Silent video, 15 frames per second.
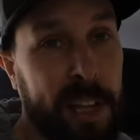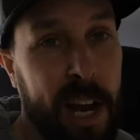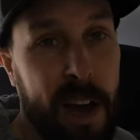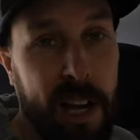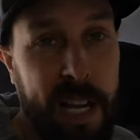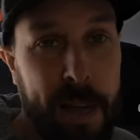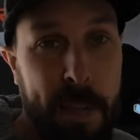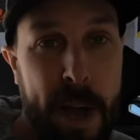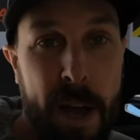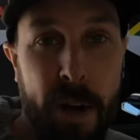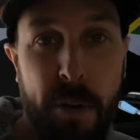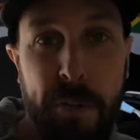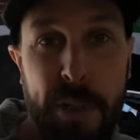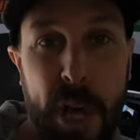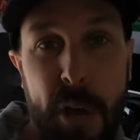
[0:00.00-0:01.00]
the car came out.
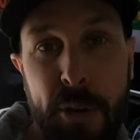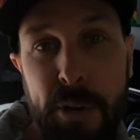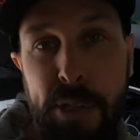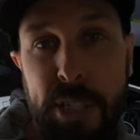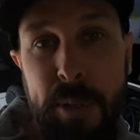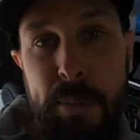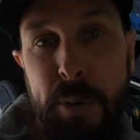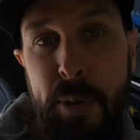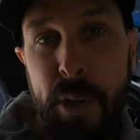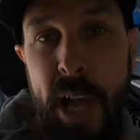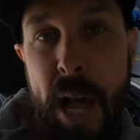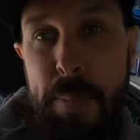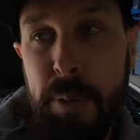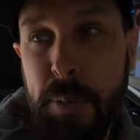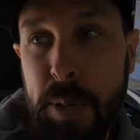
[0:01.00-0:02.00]
Hopefully the owner is going to be real
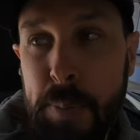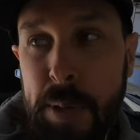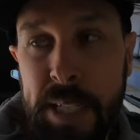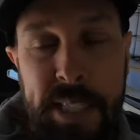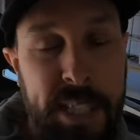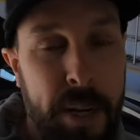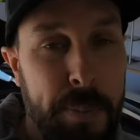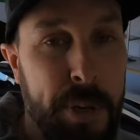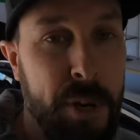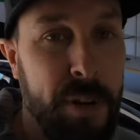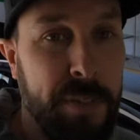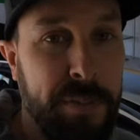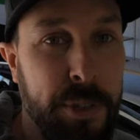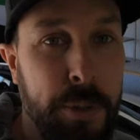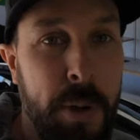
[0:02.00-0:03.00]
happy when he picks it up here in
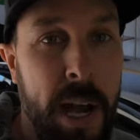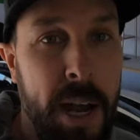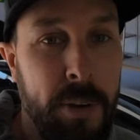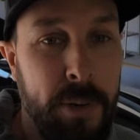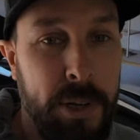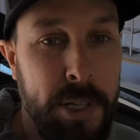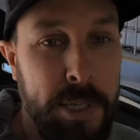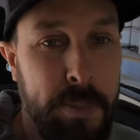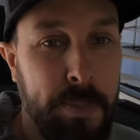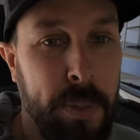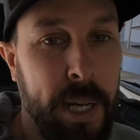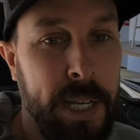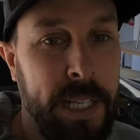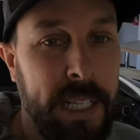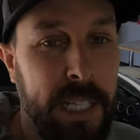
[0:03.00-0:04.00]
a few hours.
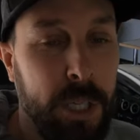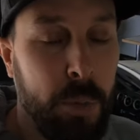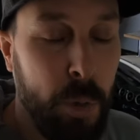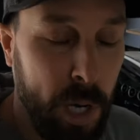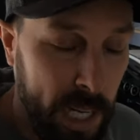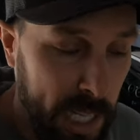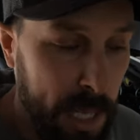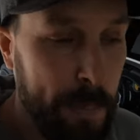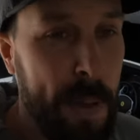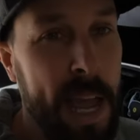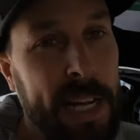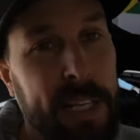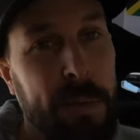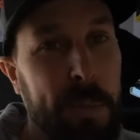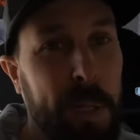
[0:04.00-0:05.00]
But we're going to get
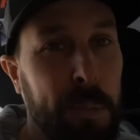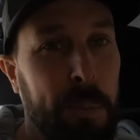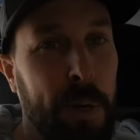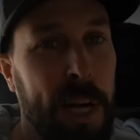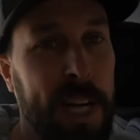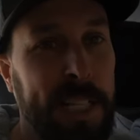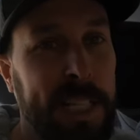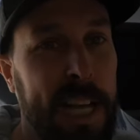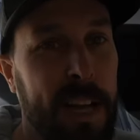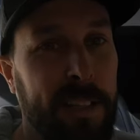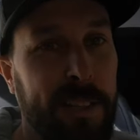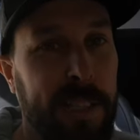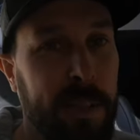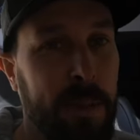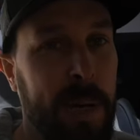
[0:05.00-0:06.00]
back to the build
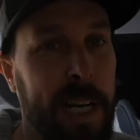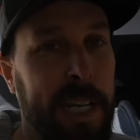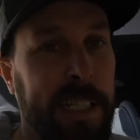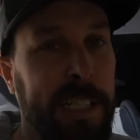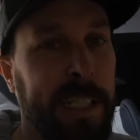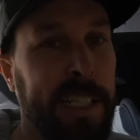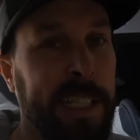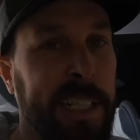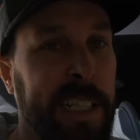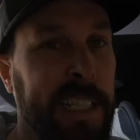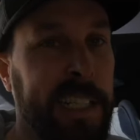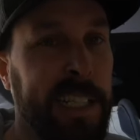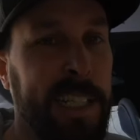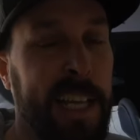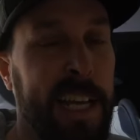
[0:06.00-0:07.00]
breakdowns and the racing
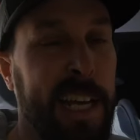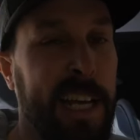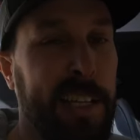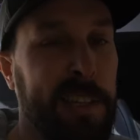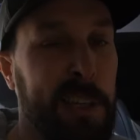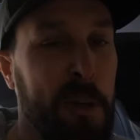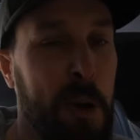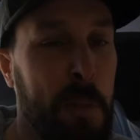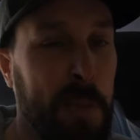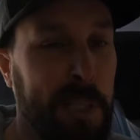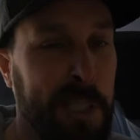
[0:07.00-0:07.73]
and uh, the normal